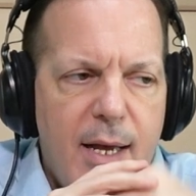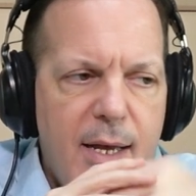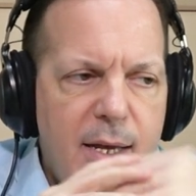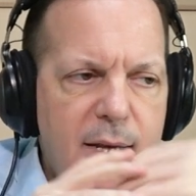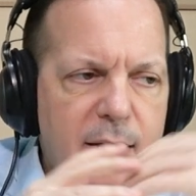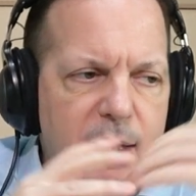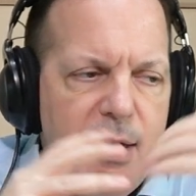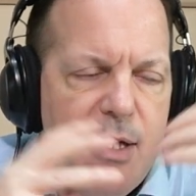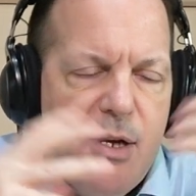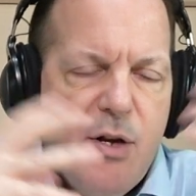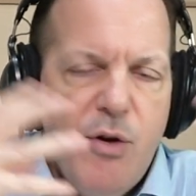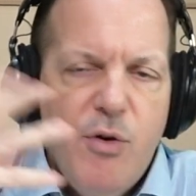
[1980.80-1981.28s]

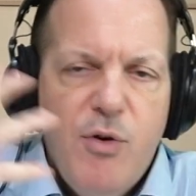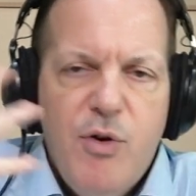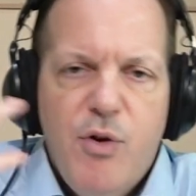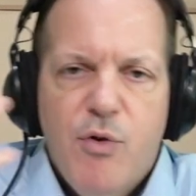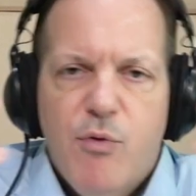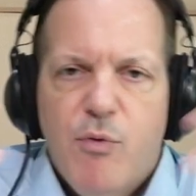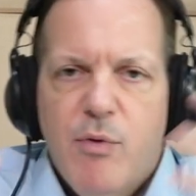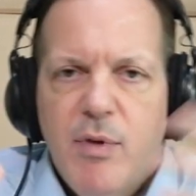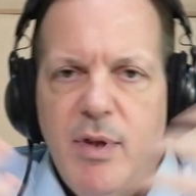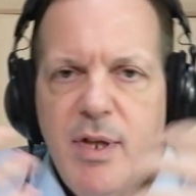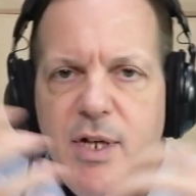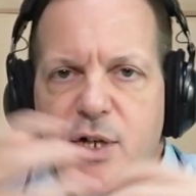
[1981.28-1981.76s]
you know,
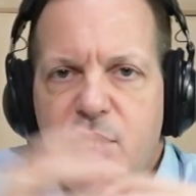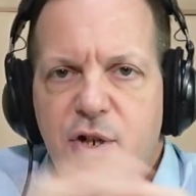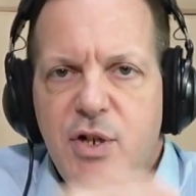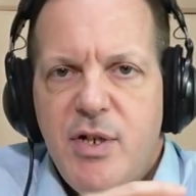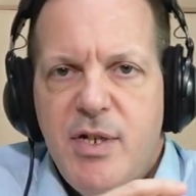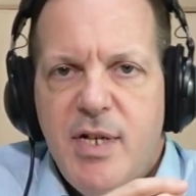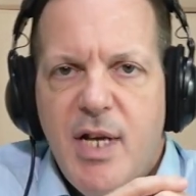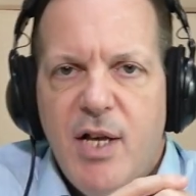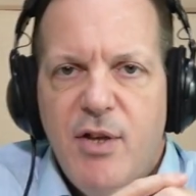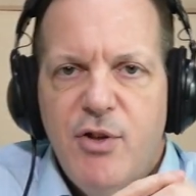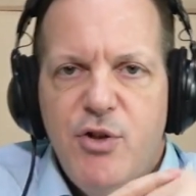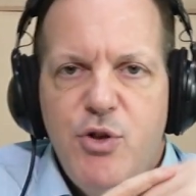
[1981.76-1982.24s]
your religion
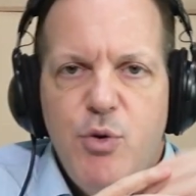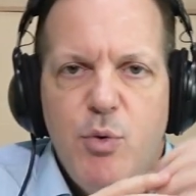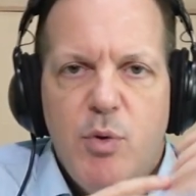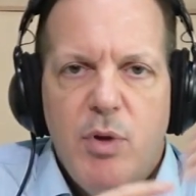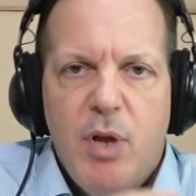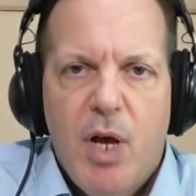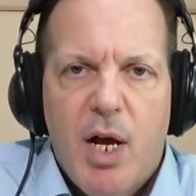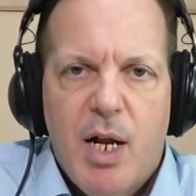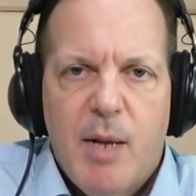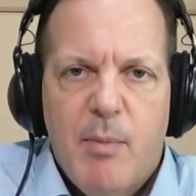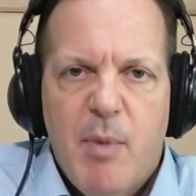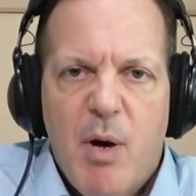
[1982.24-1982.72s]
tells you a
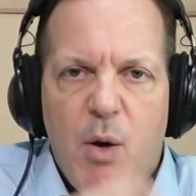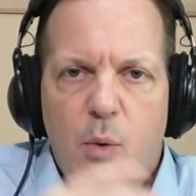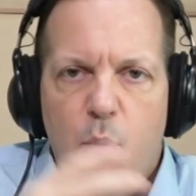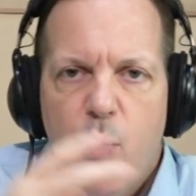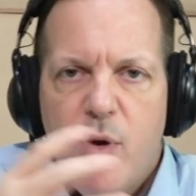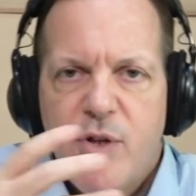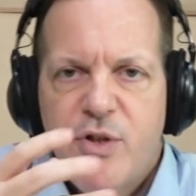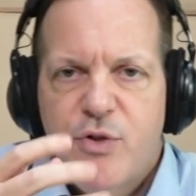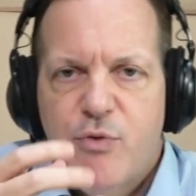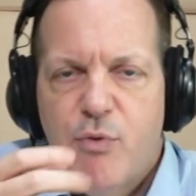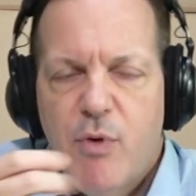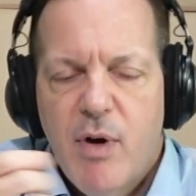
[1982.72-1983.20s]
lot about
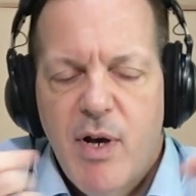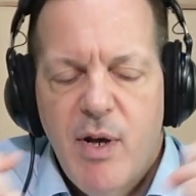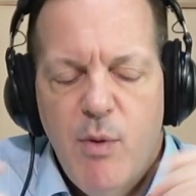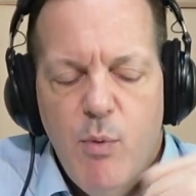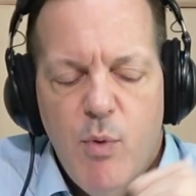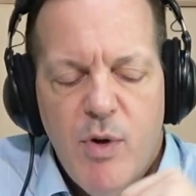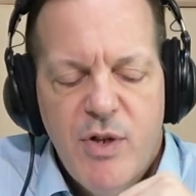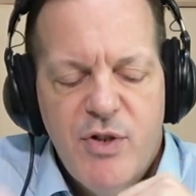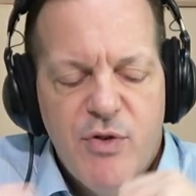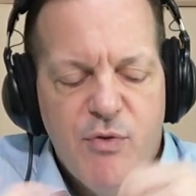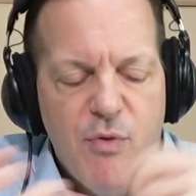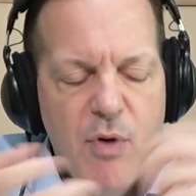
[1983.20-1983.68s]
what's right,
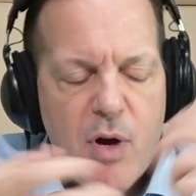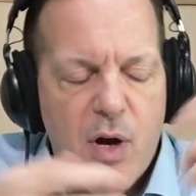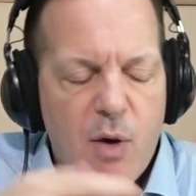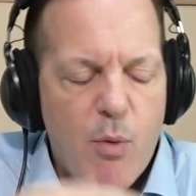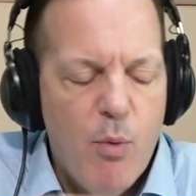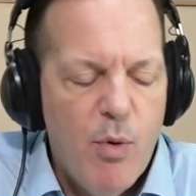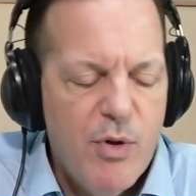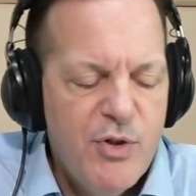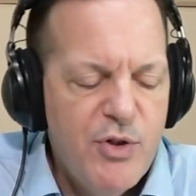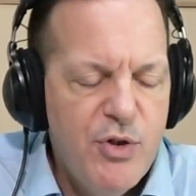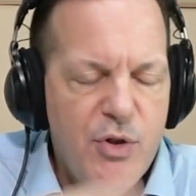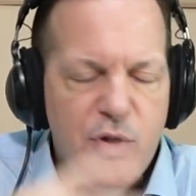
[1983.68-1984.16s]
what's
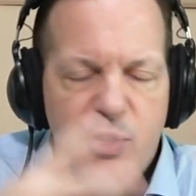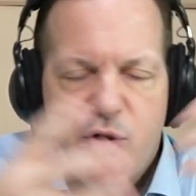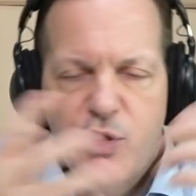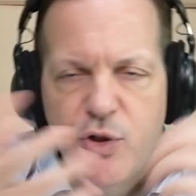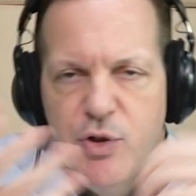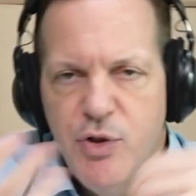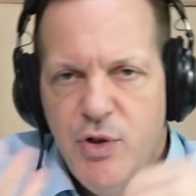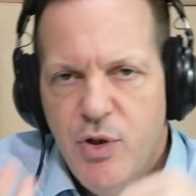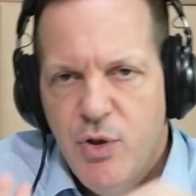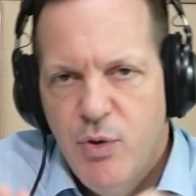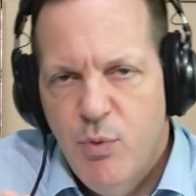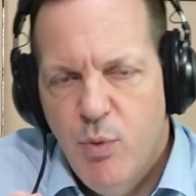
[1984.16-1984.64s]
wrong, what you
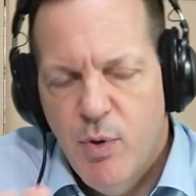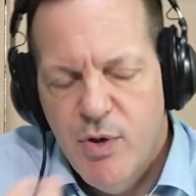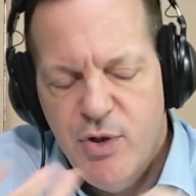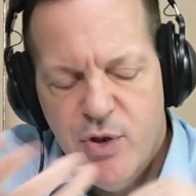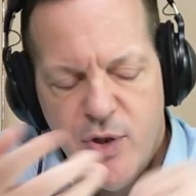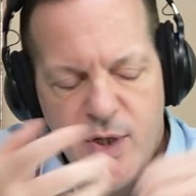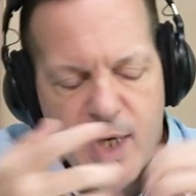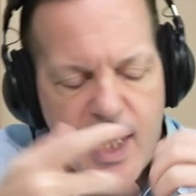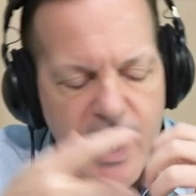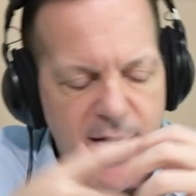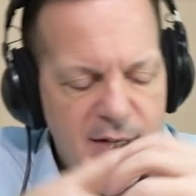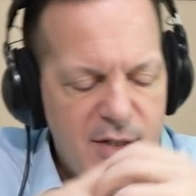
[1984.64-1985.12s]
should do, what
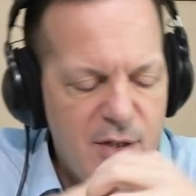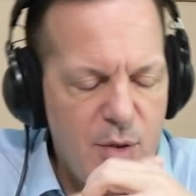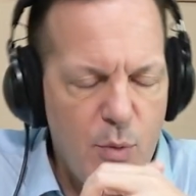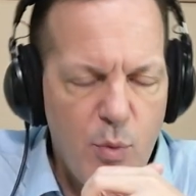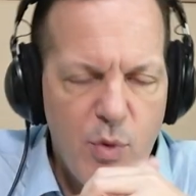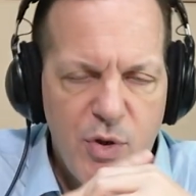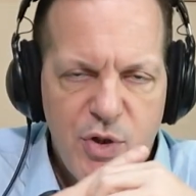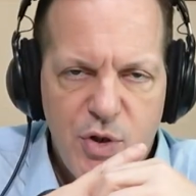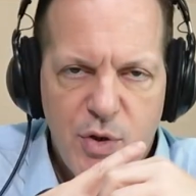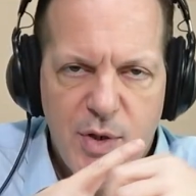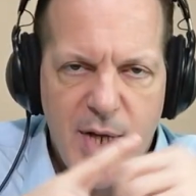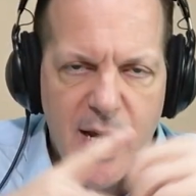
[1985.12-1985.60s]
you can't do,
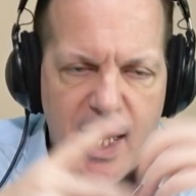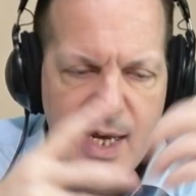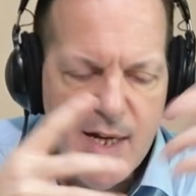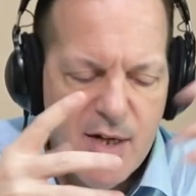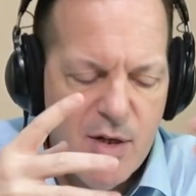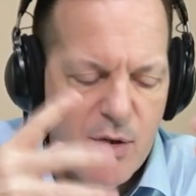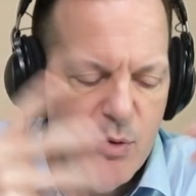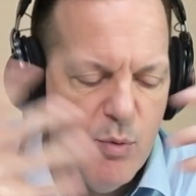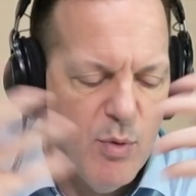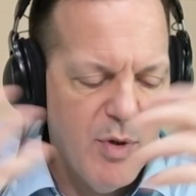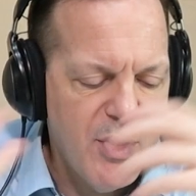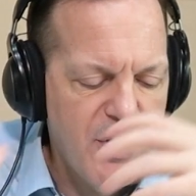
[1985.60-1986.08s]
what you can
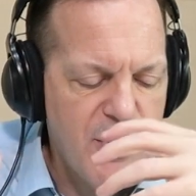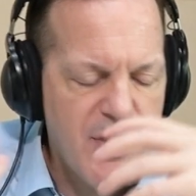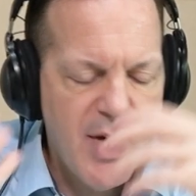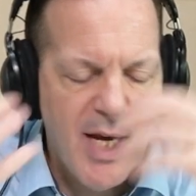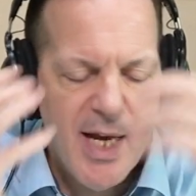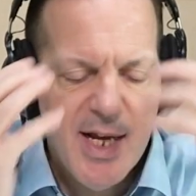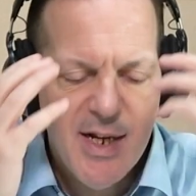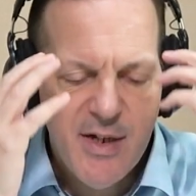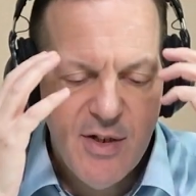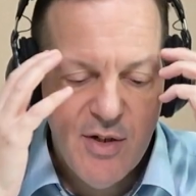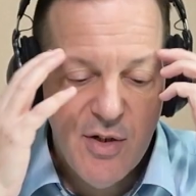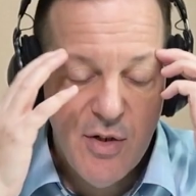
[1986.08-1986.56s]
do, what you
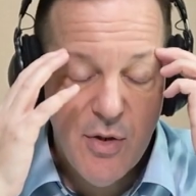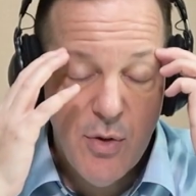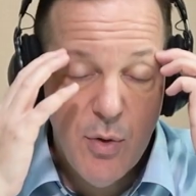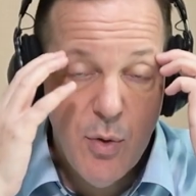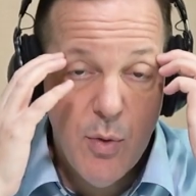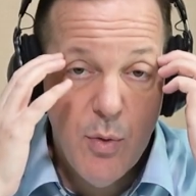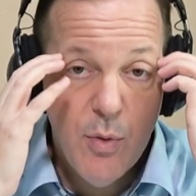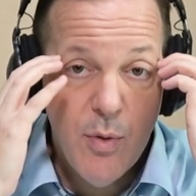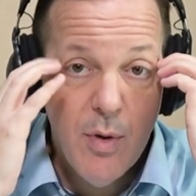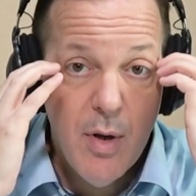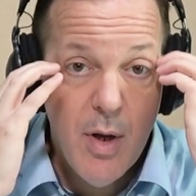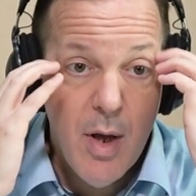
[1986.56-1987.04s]
can't do.